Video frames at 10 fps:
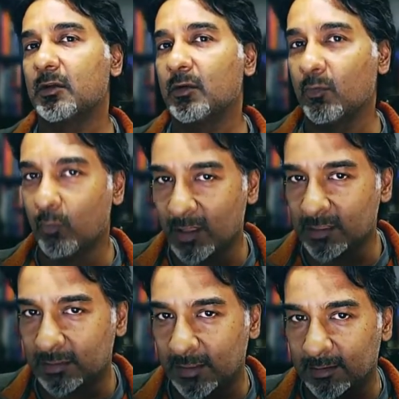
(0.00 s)
one
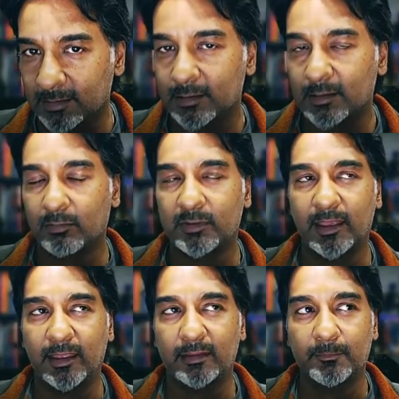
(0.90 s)
thing, okay?